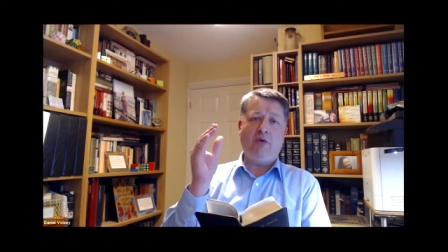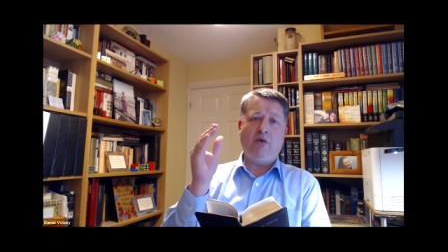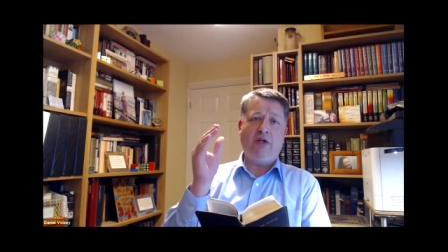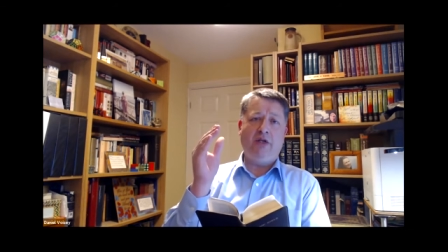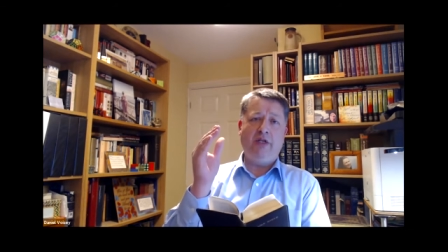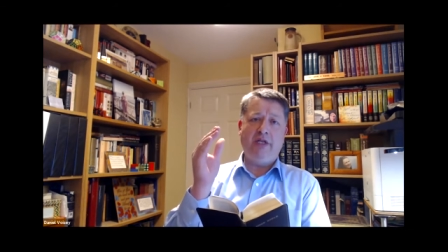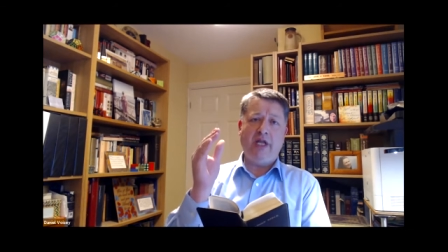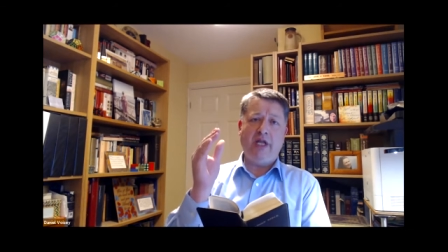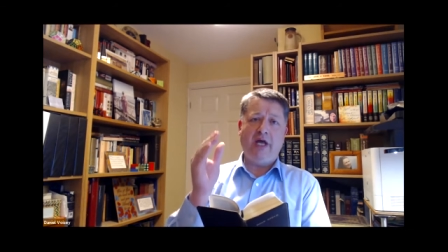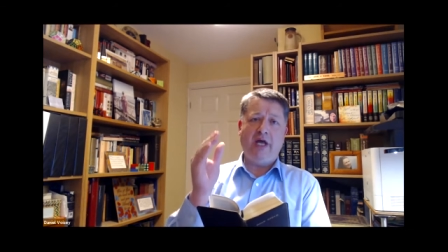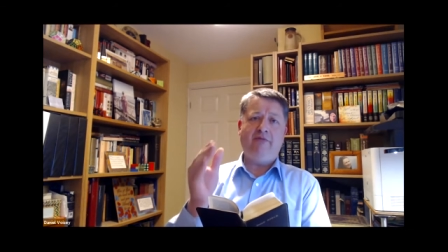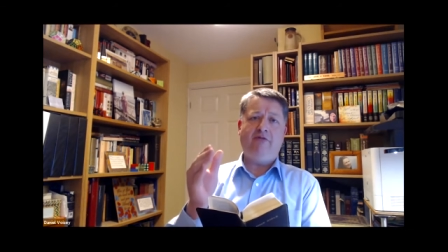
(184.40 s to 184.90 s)
will
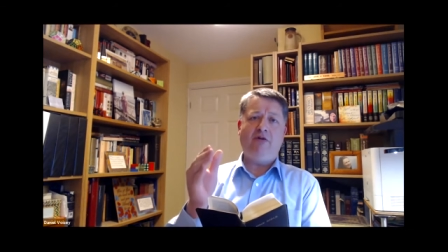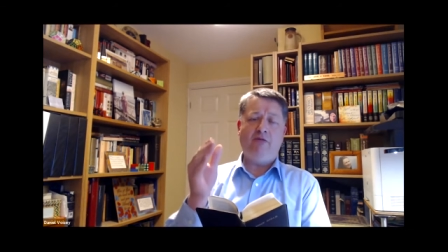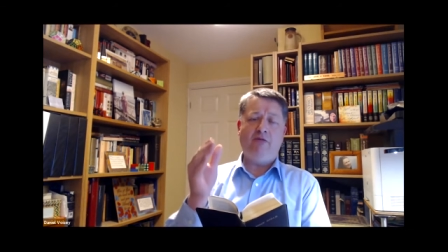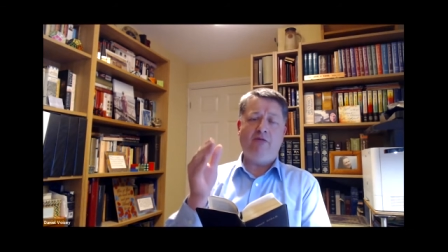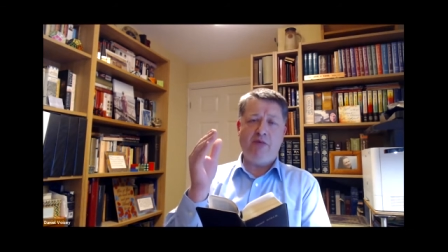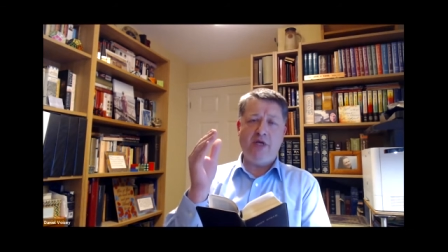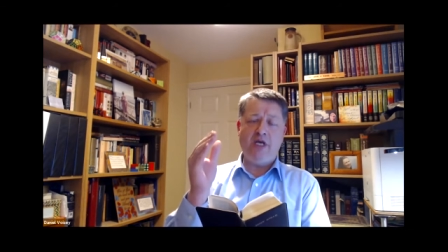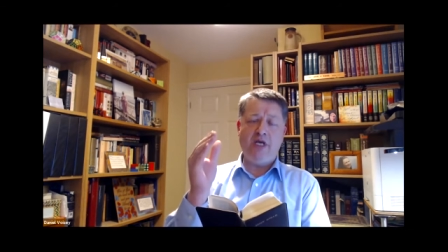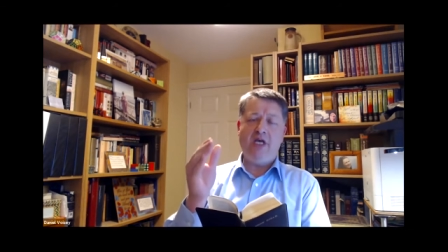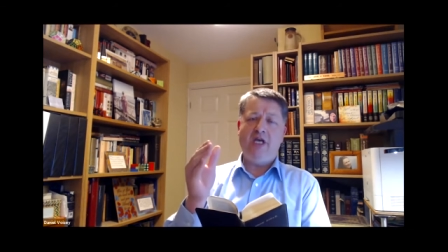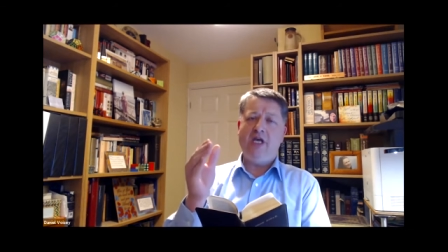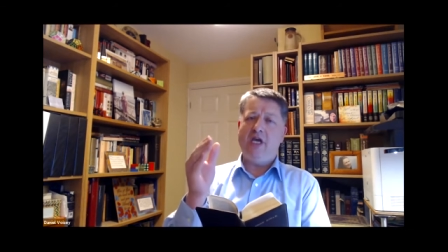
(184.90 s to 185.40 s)
never
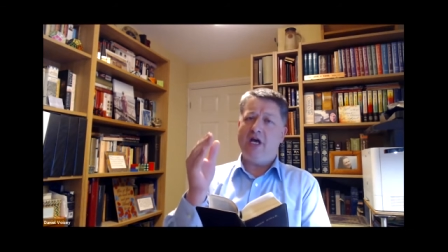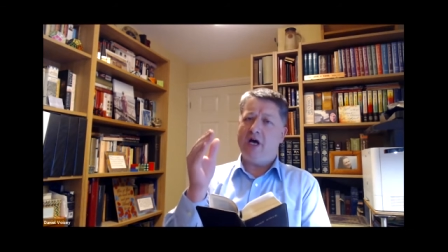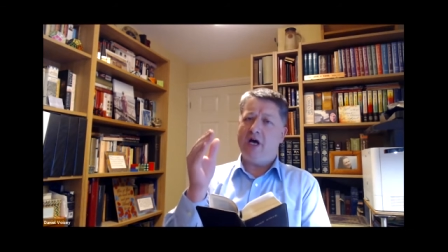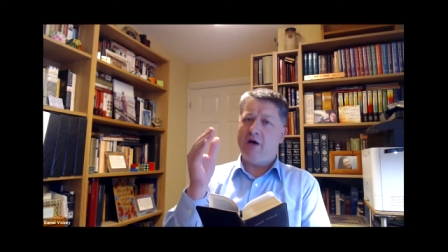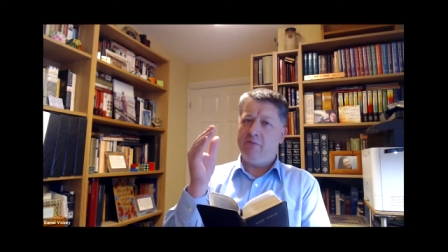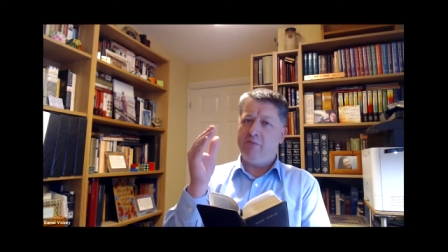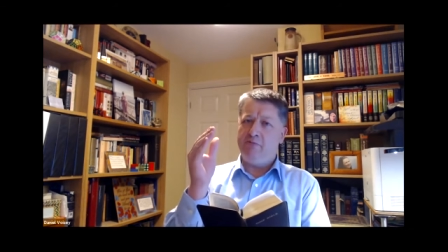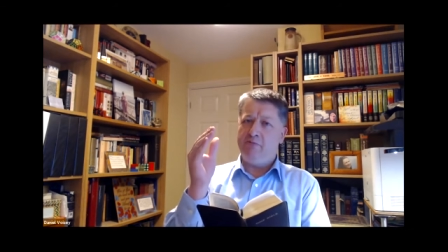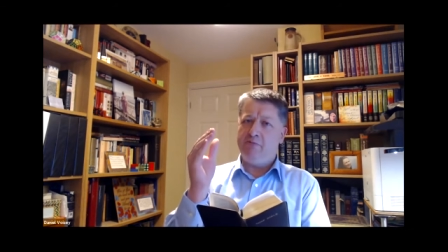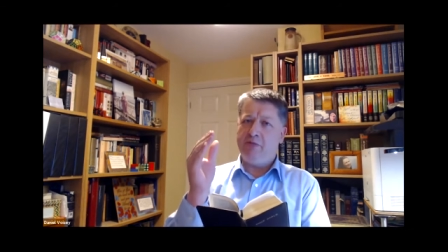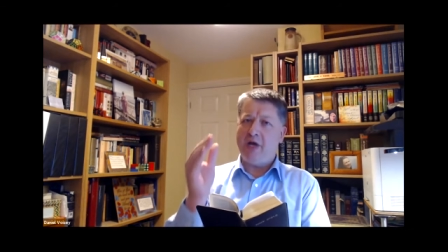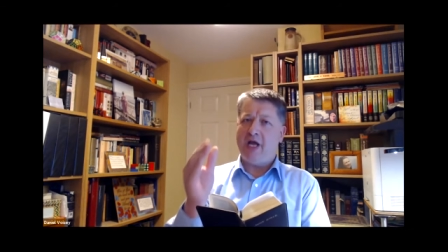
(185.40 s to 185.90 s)
be a
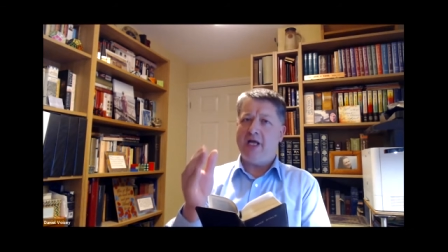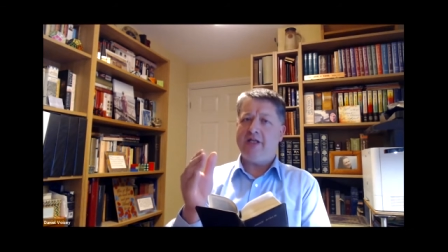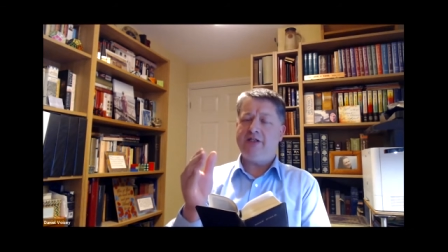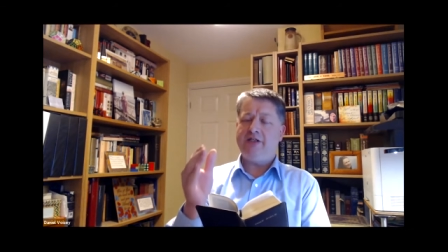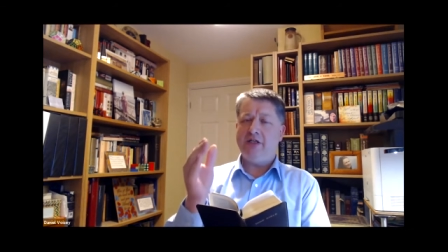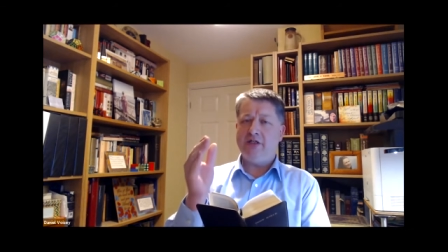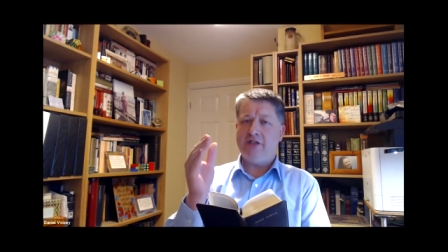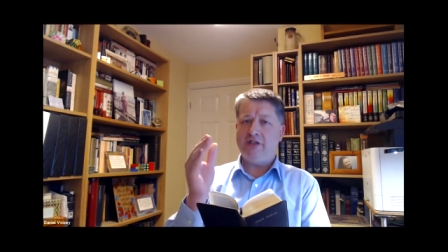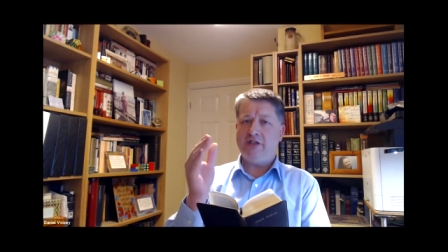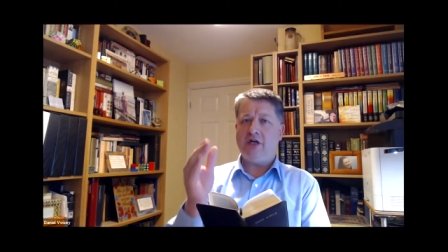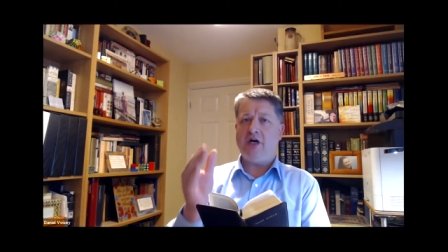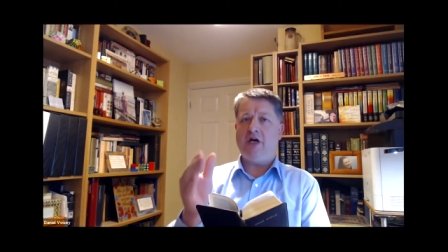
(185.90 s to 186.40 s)

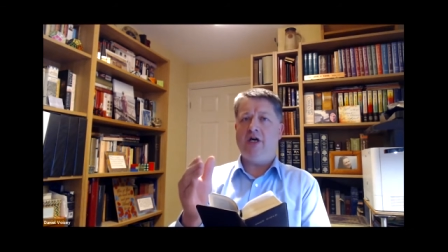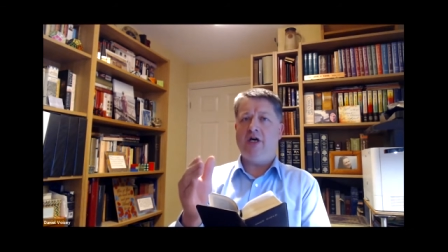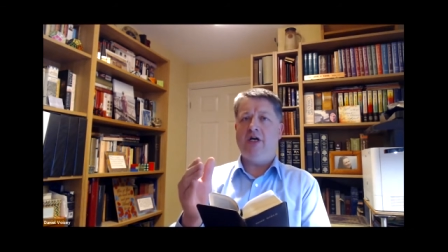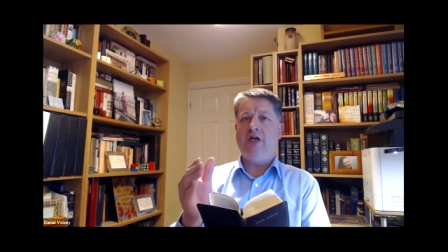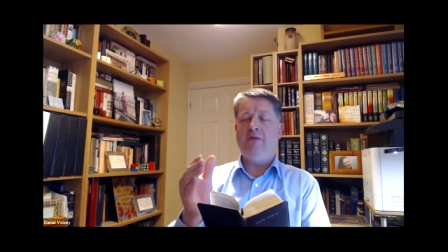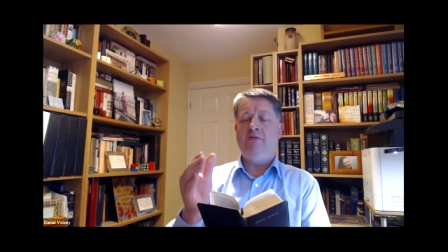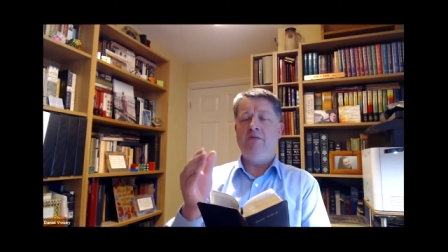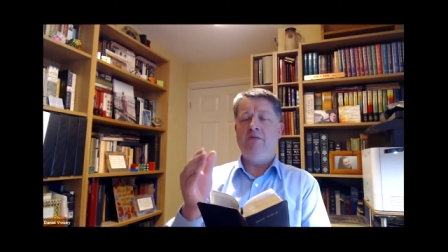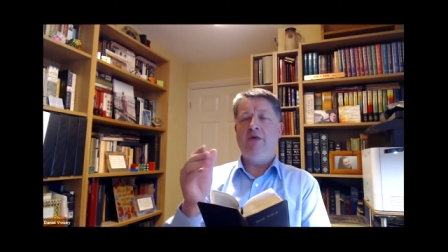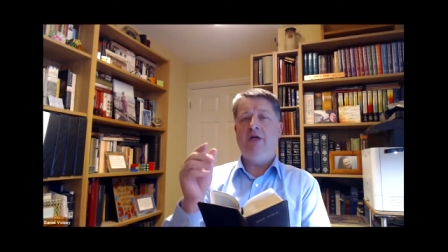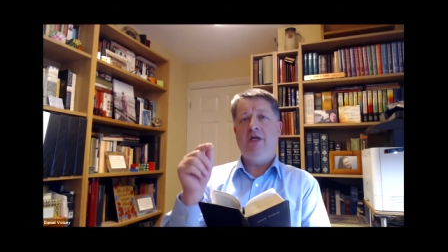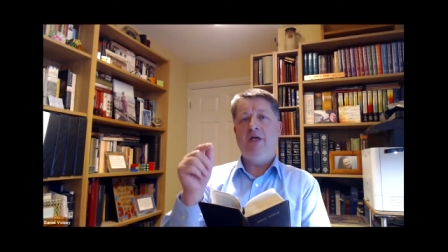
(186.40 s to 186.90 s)
better
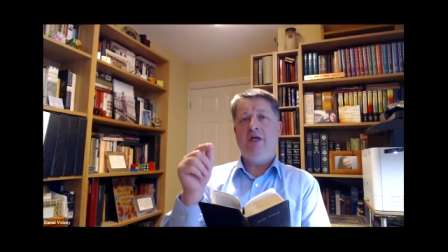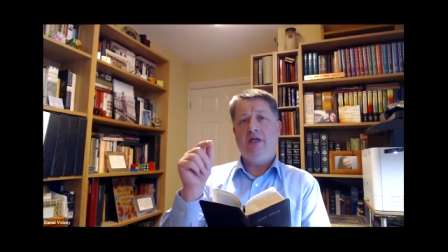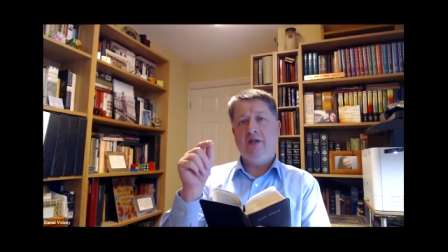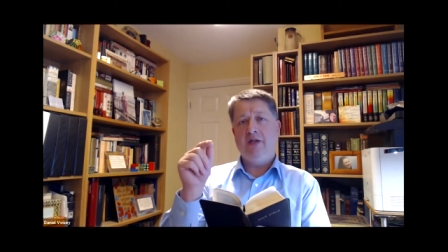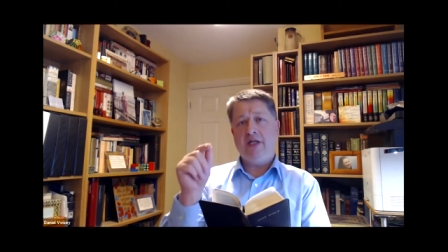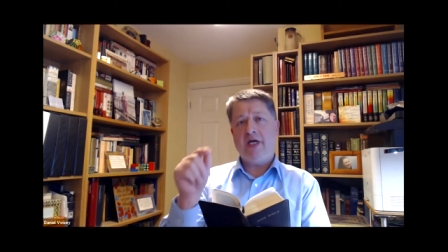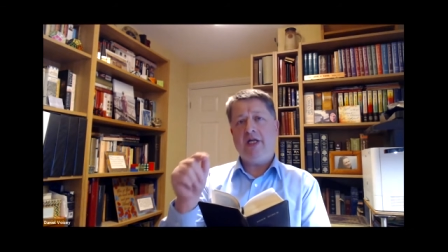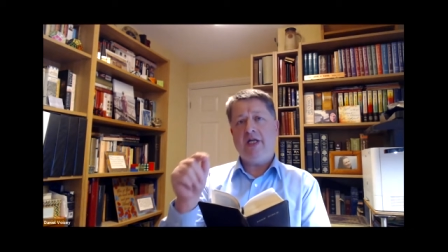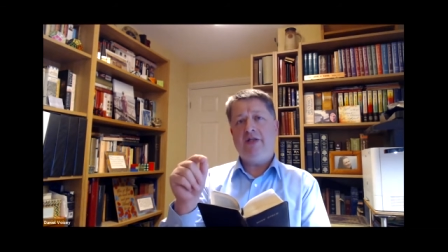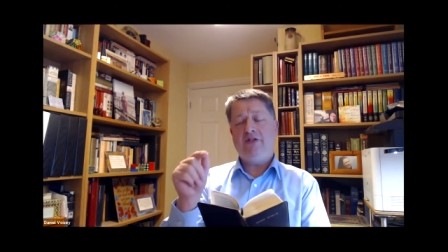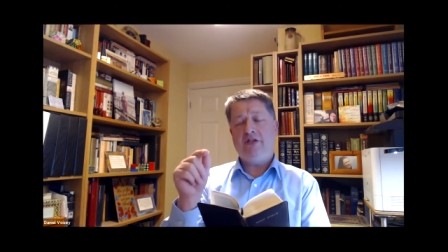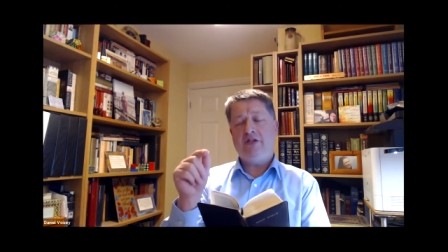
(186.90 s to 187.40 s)
time
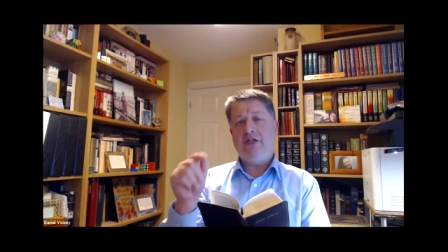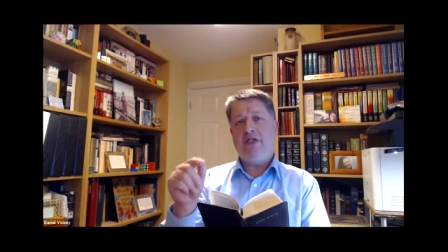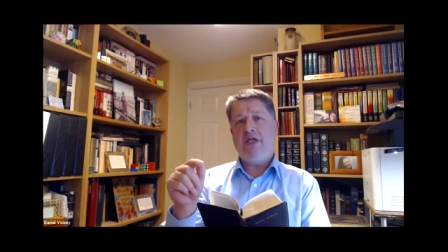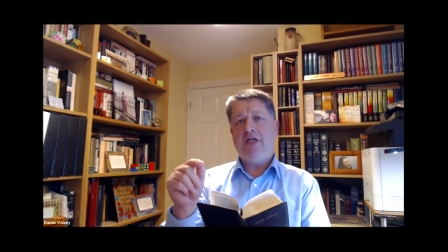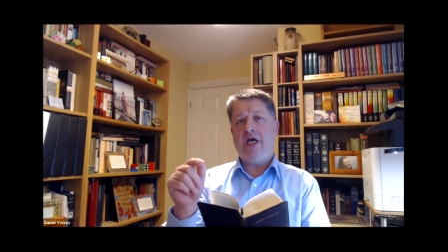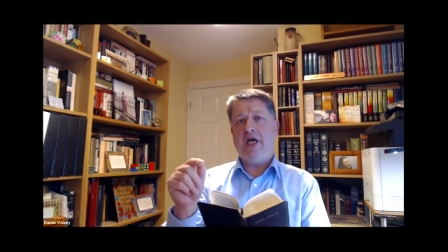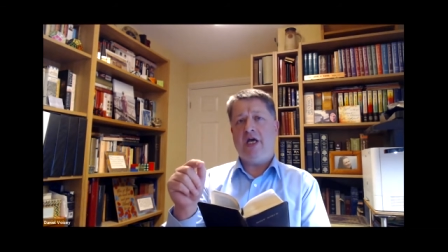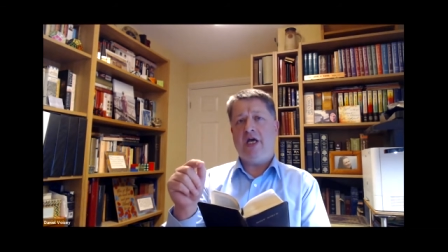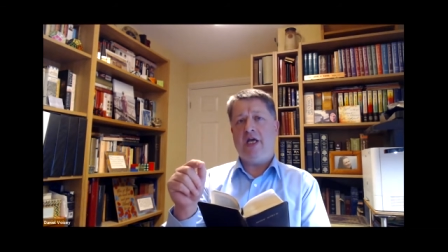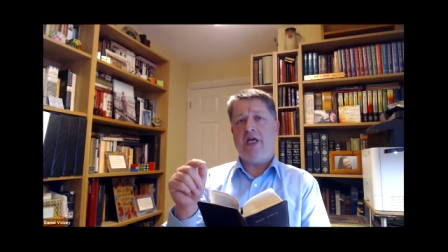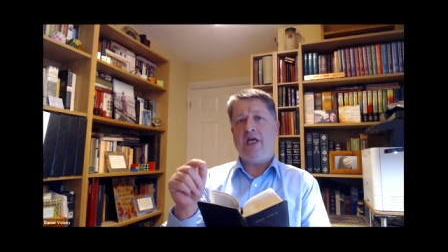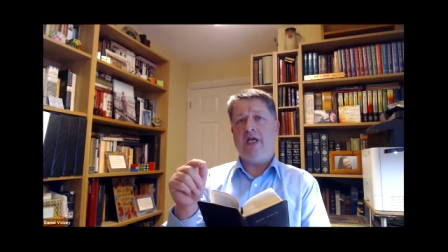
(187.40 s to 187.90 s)
than
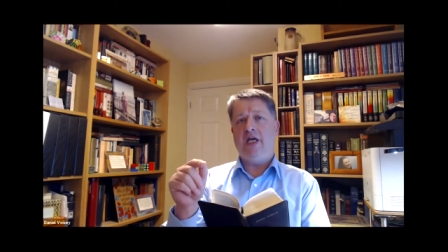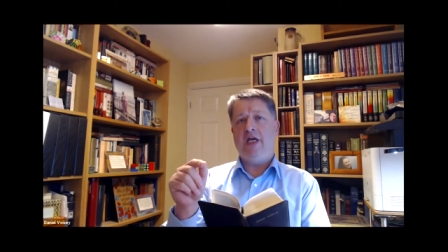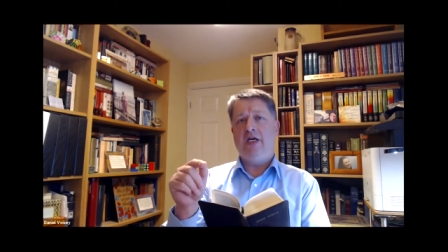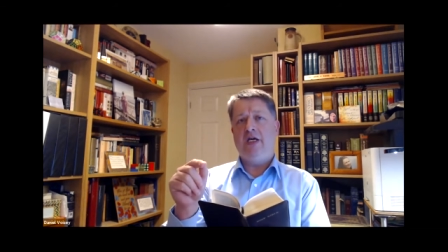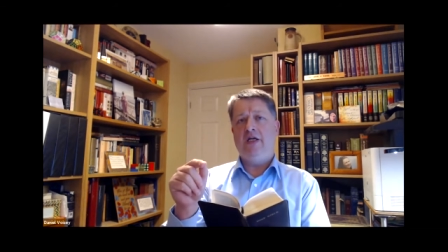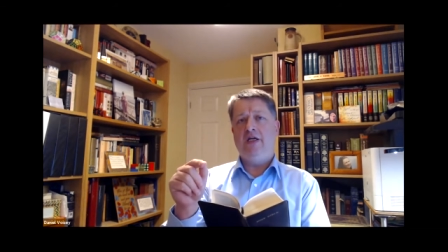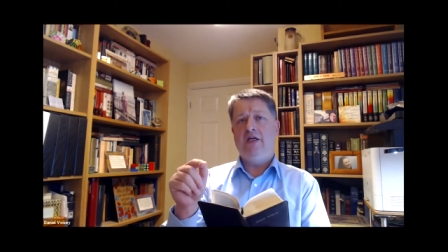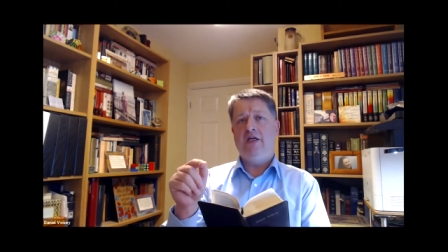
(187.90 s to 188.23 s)
today